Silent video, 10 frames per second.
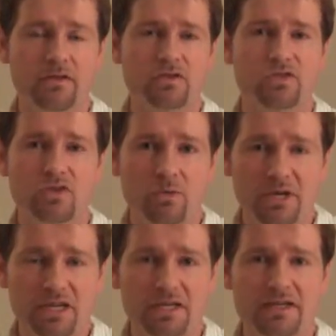There are so
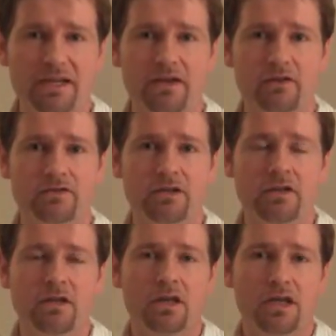many details
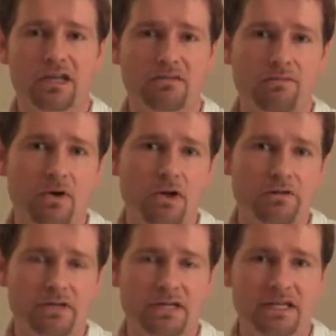
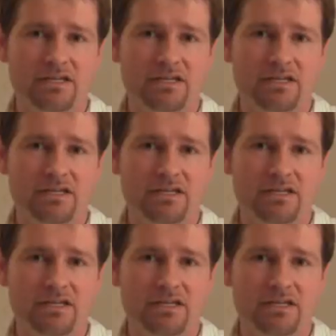involved in